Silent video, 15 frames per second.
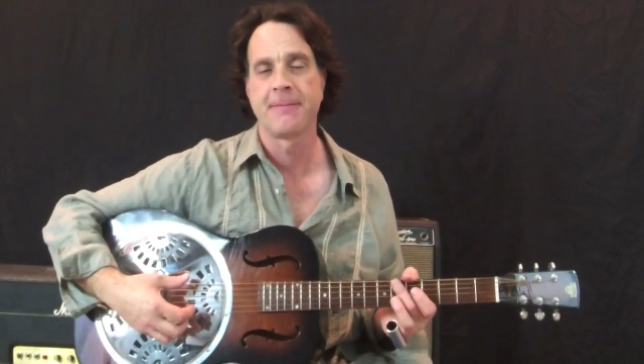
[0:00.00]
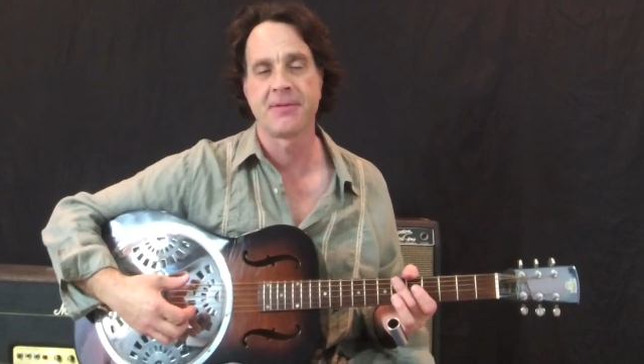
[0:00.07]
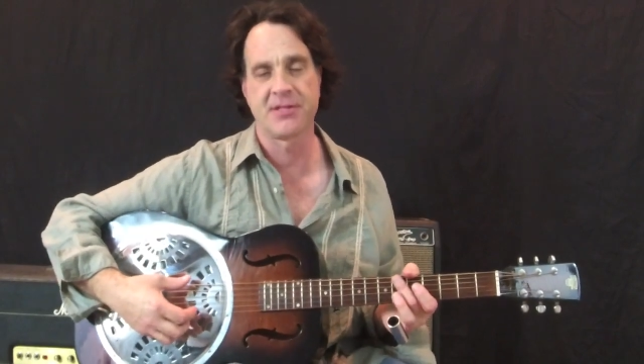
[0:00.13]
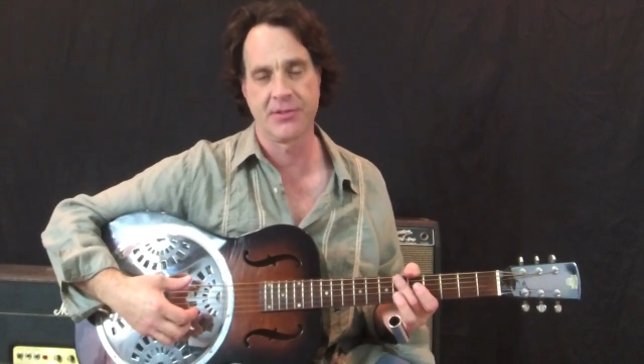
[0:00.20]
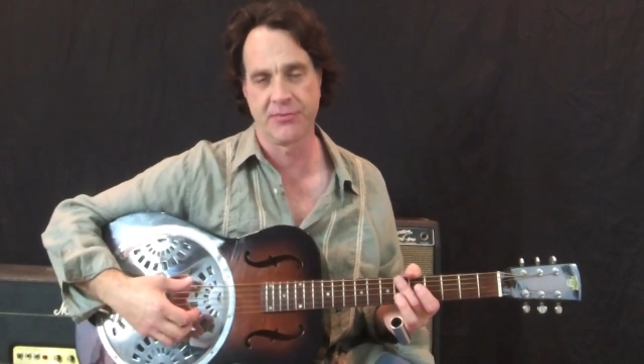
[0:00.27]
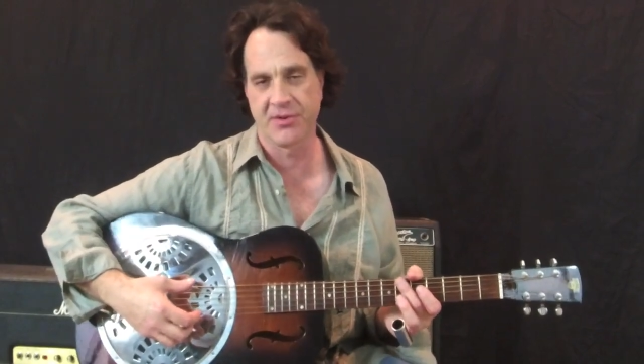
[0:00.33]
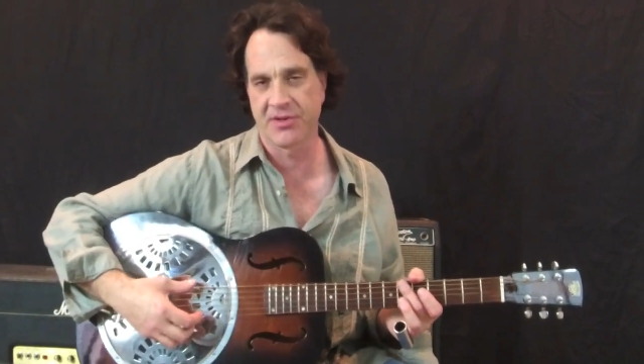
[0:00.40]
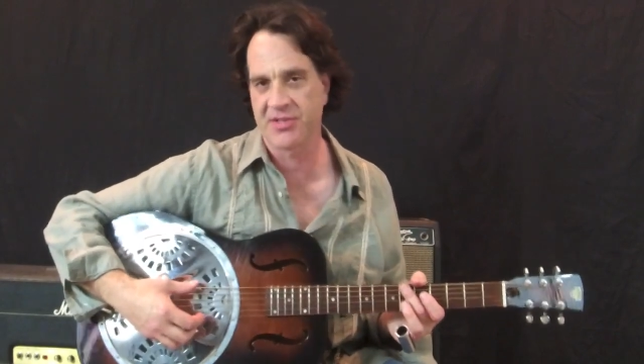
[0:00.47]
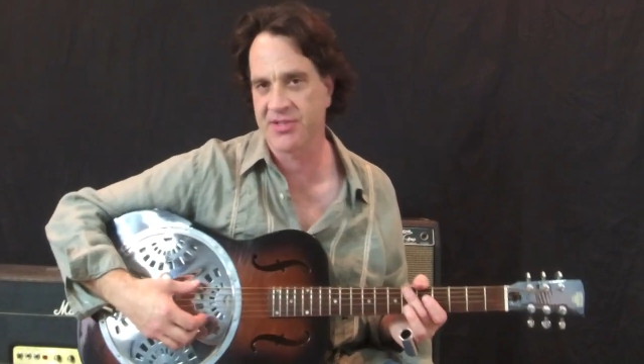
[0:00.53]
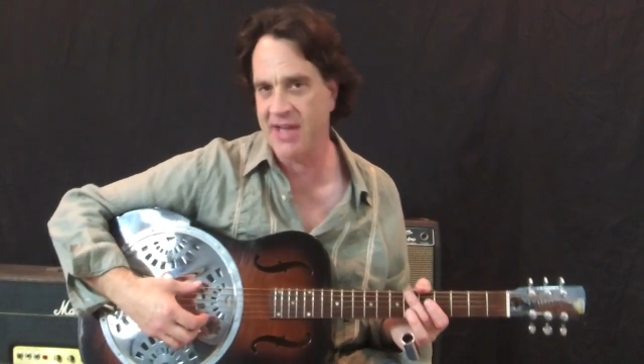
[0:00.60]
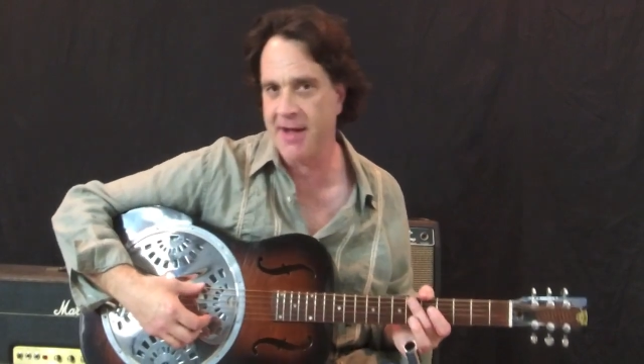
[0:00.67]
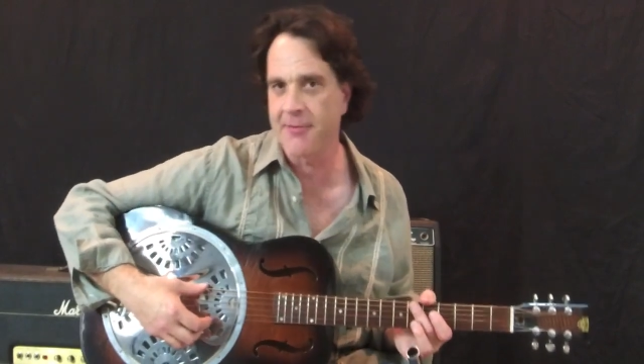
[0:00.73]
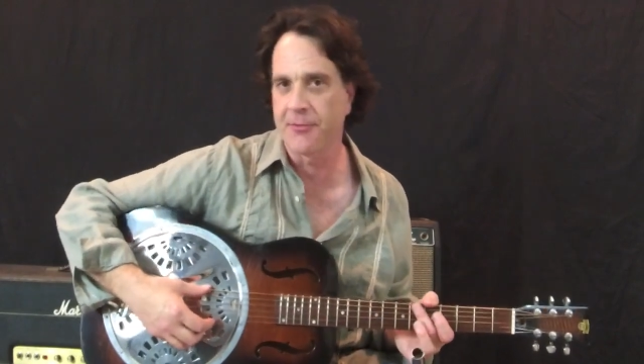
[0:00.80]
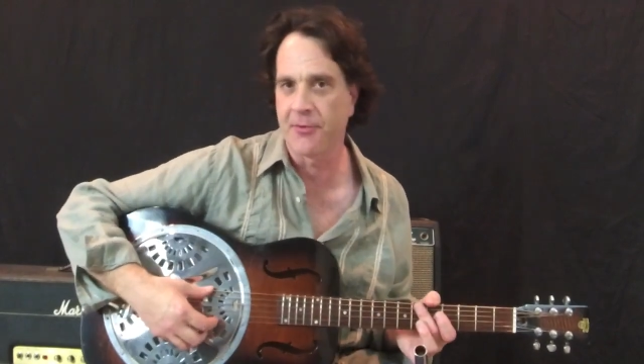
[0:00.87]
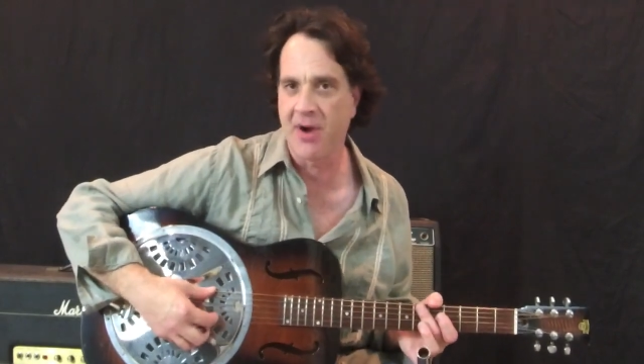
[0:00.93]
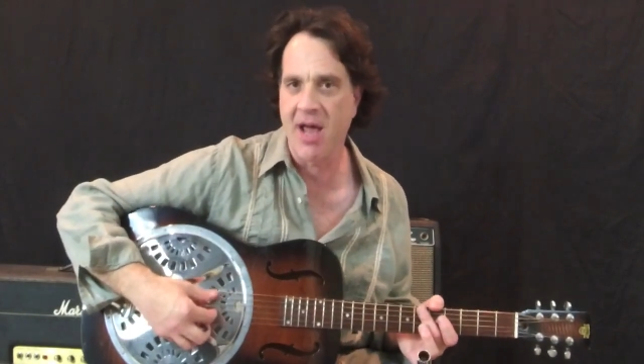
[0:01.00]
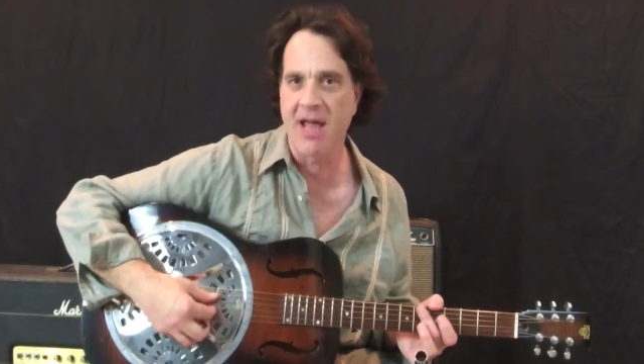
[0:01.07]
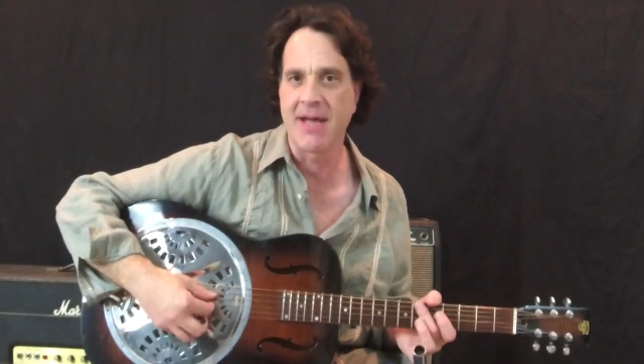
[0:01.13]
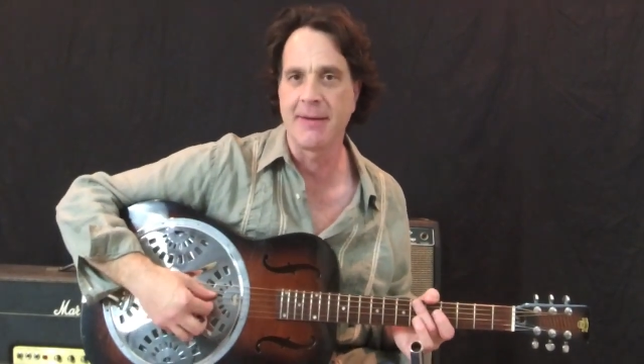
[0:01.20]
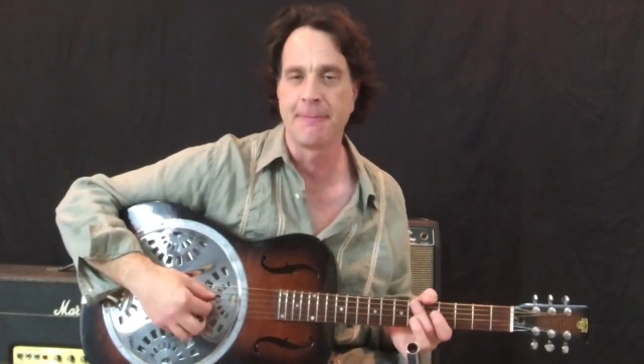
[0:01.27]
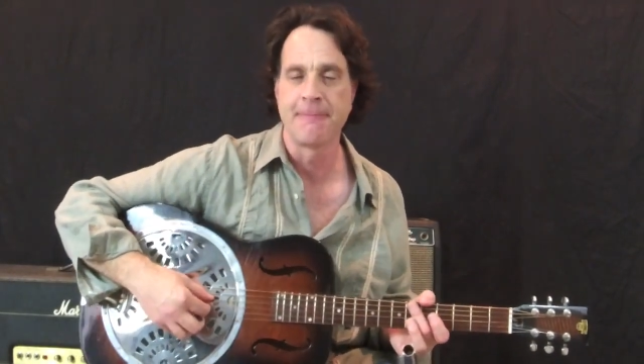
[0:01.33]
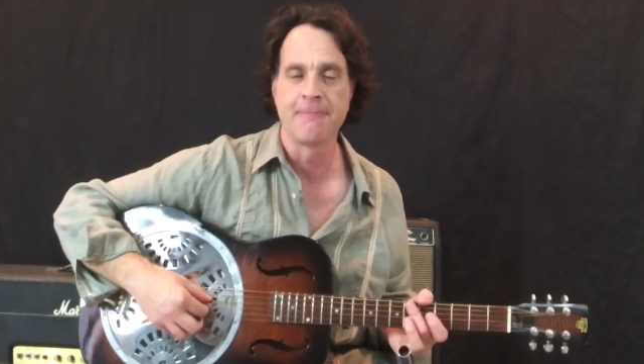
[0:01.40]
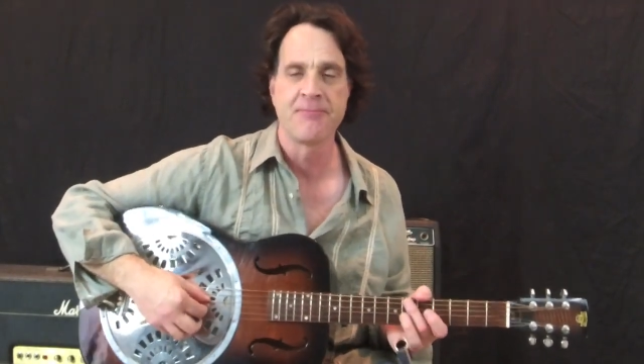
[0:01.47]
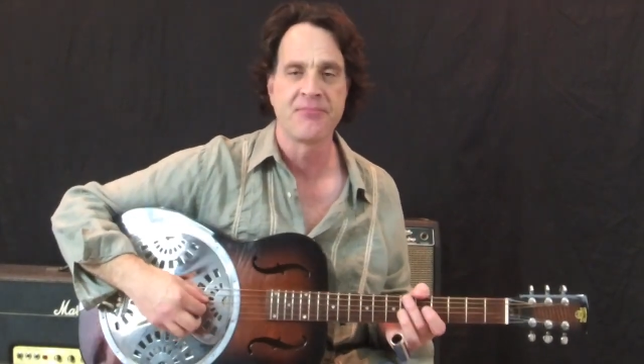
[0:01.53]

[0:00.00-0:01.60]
so it'll sound right,